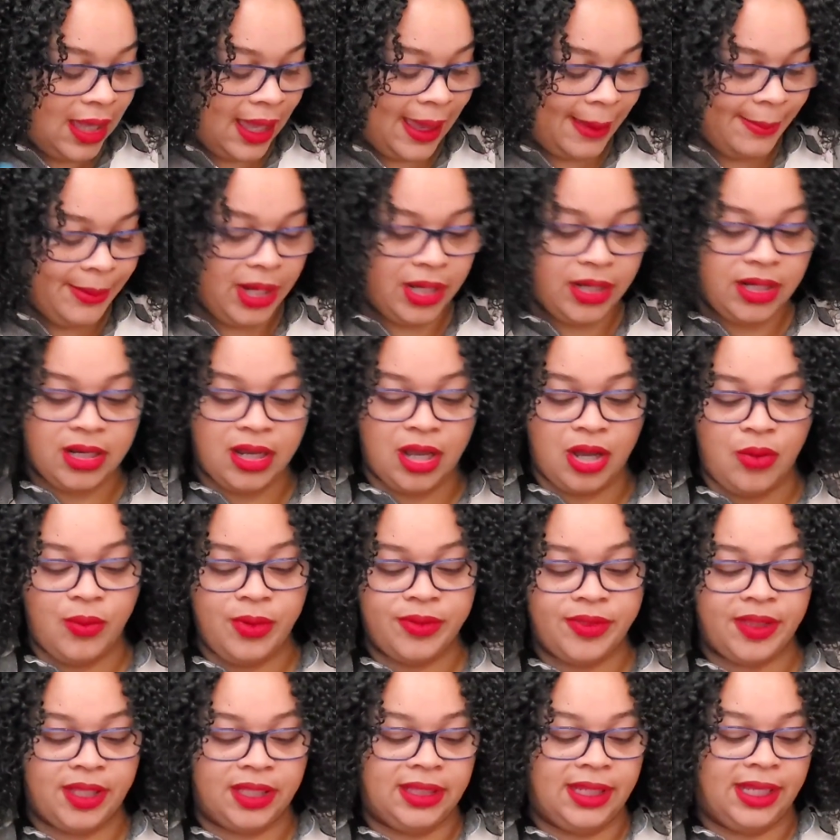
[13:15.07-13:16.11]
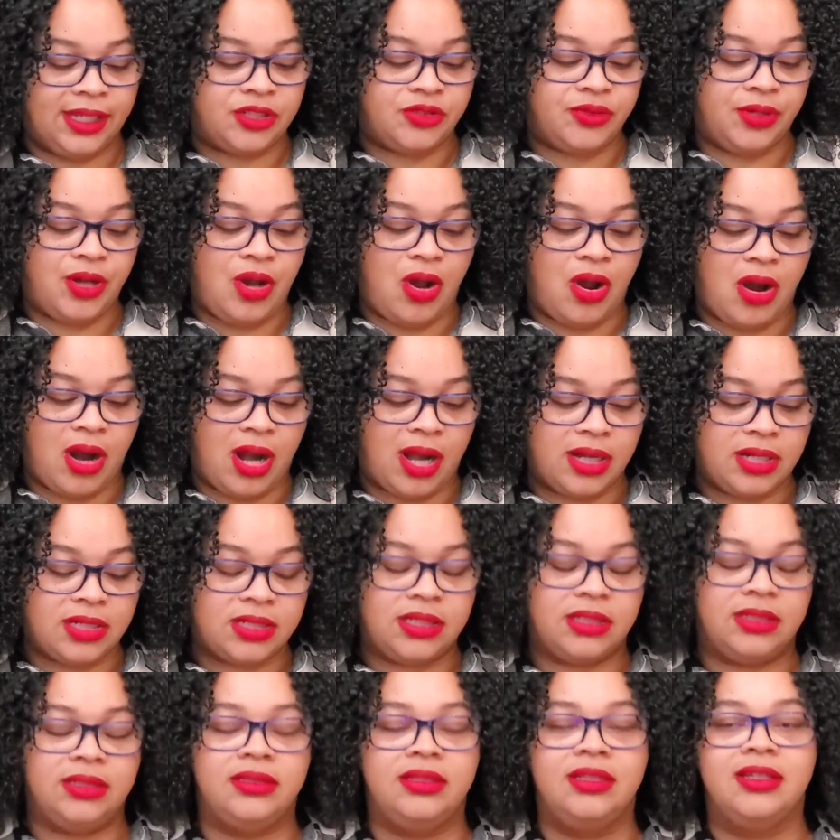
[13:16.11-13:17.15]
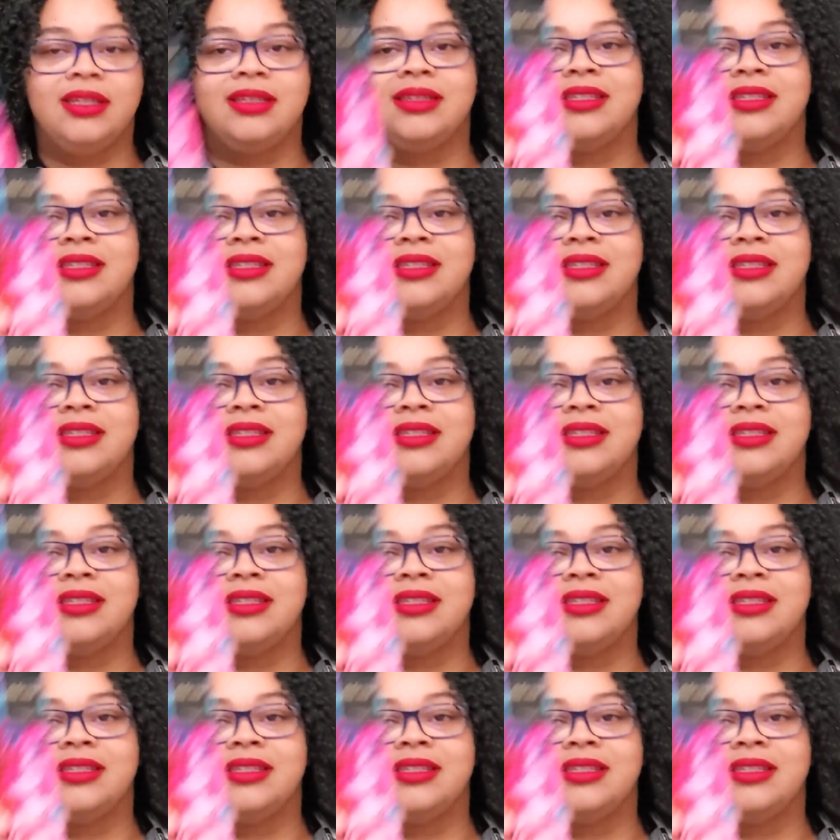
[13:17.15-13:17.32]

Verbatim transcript: I'm going to go with Electric Heart. Look